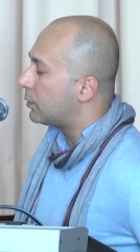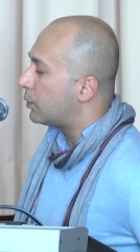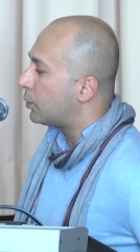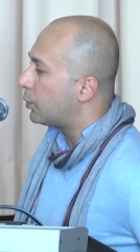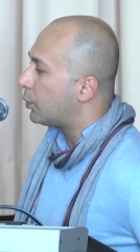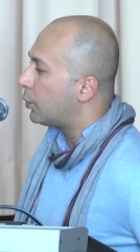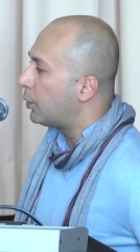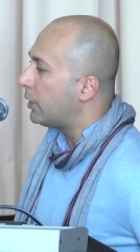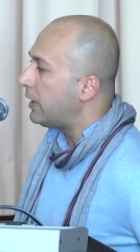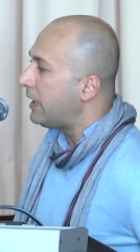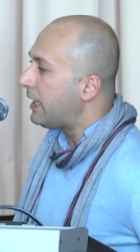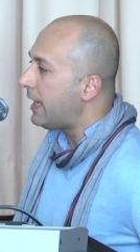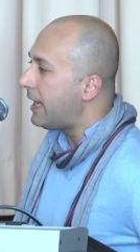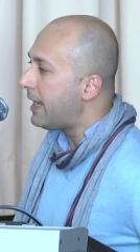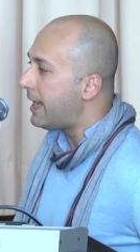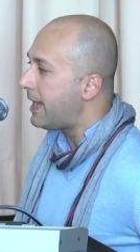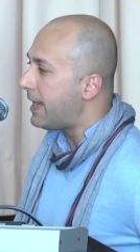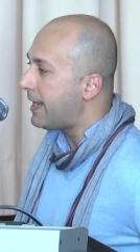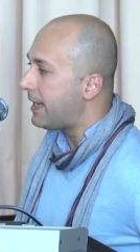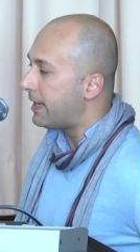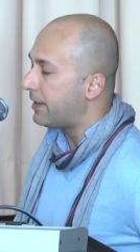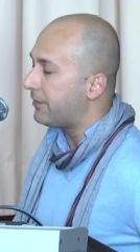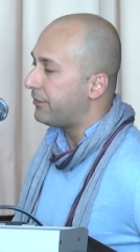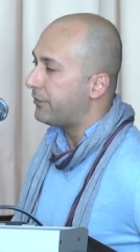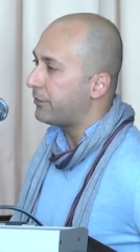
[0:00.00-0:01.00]
We
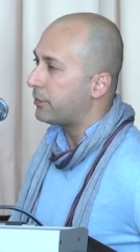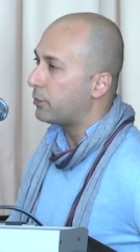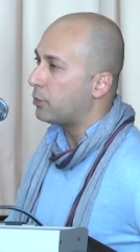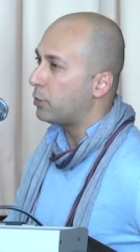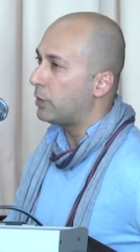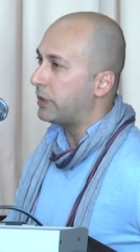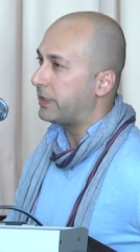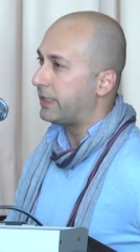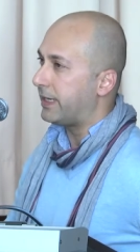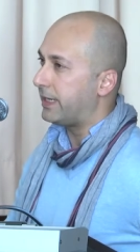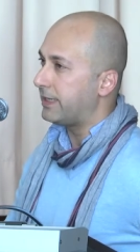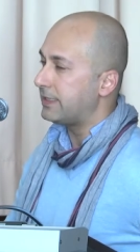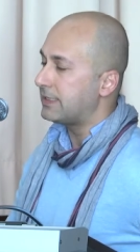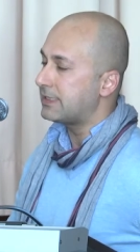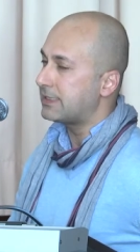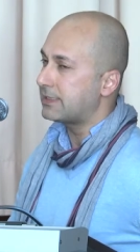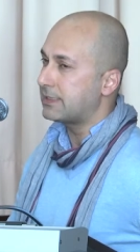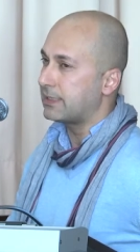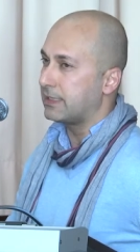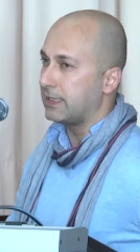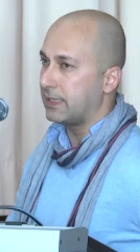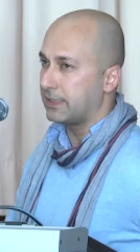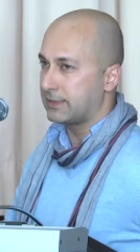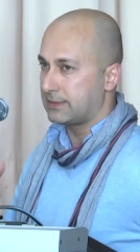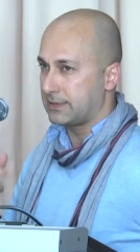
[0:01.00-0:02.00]
have, what I
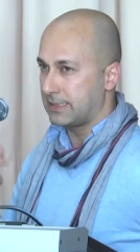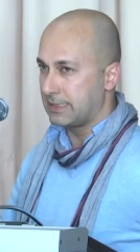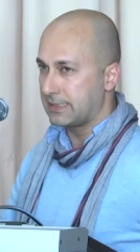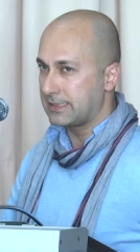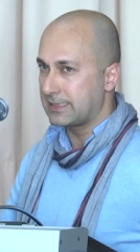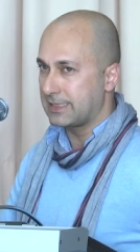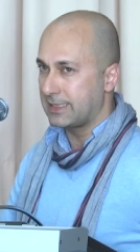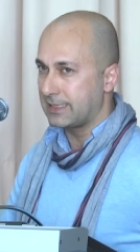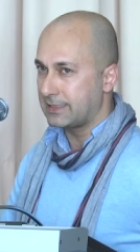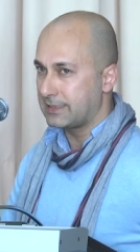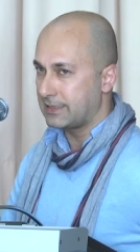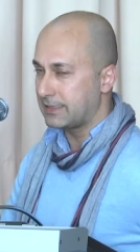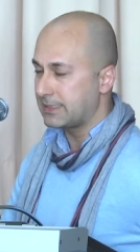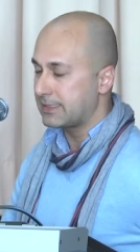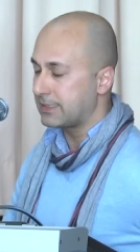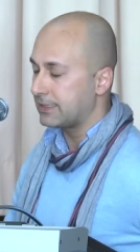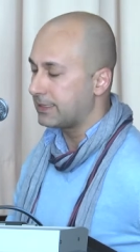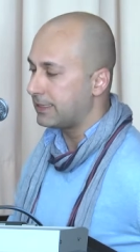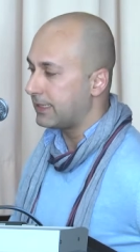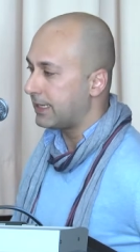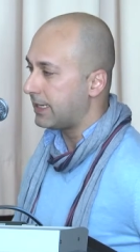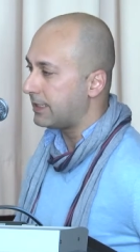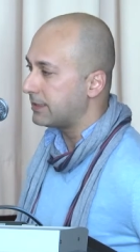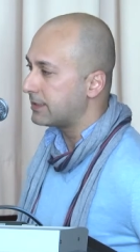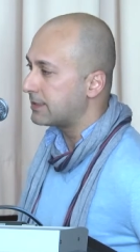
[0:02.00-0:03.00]
see, at least that is
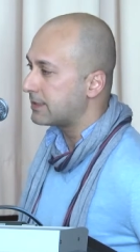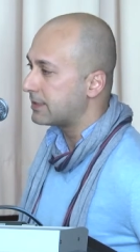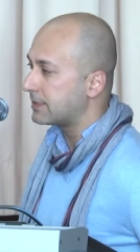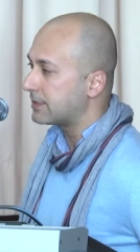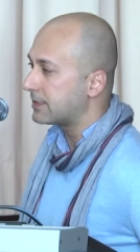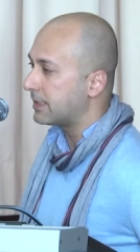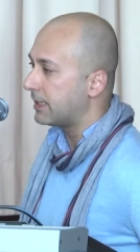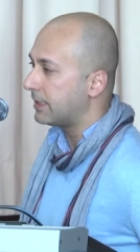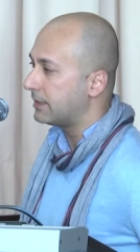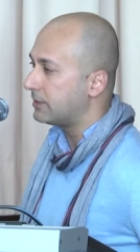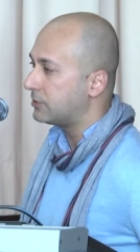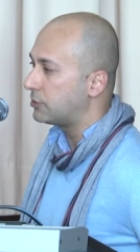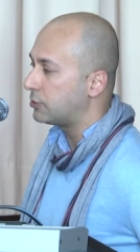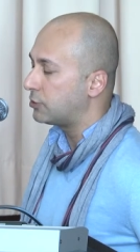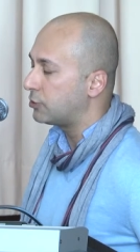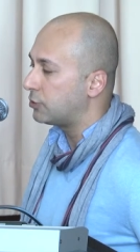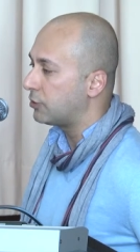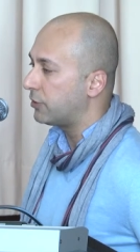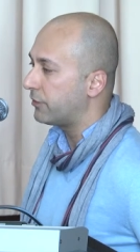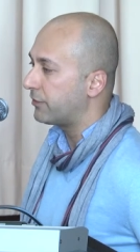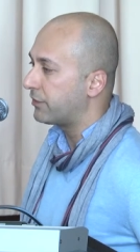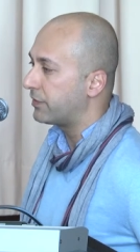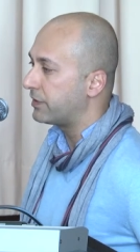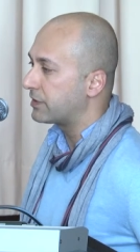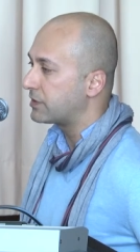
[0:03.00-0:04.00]
analysis I do
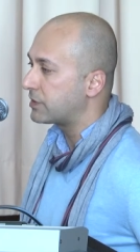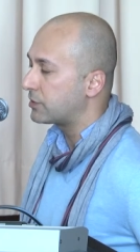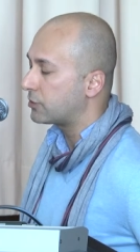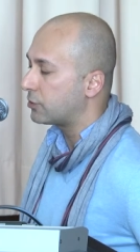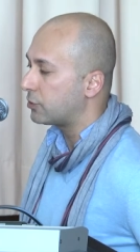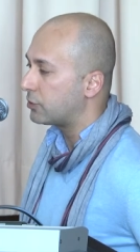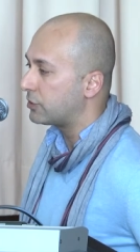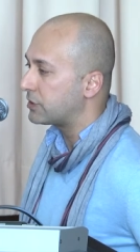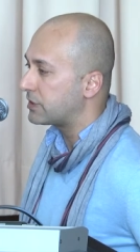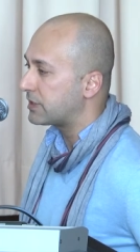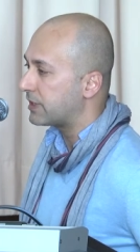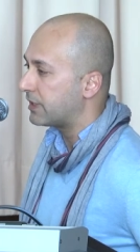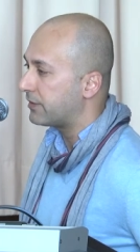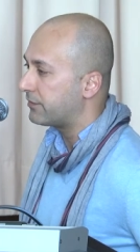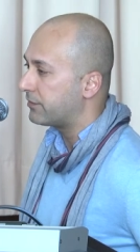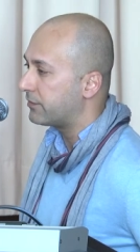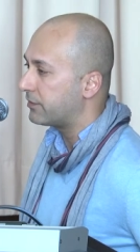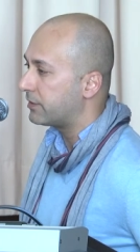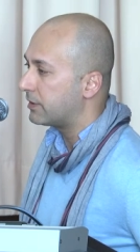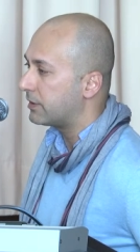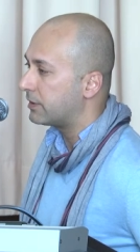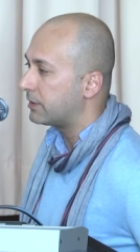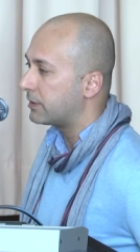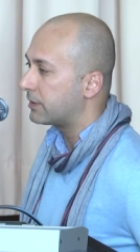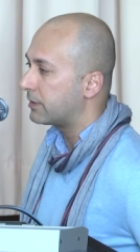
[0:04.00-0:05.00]
of the stories
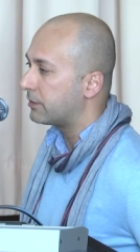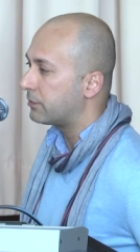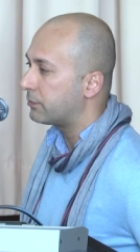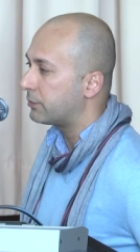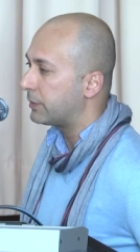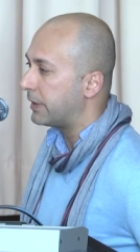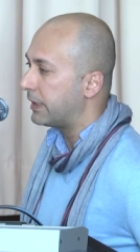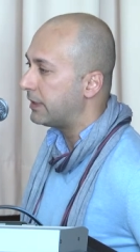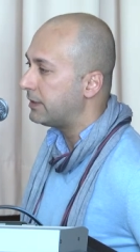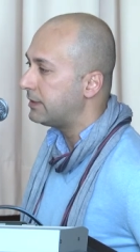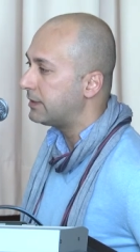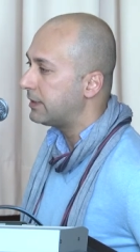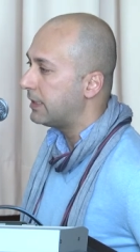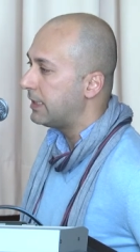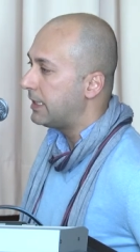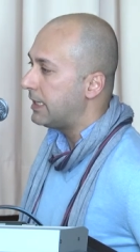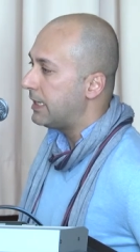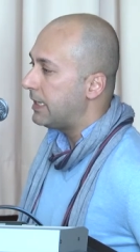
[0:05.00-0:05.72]
I've read,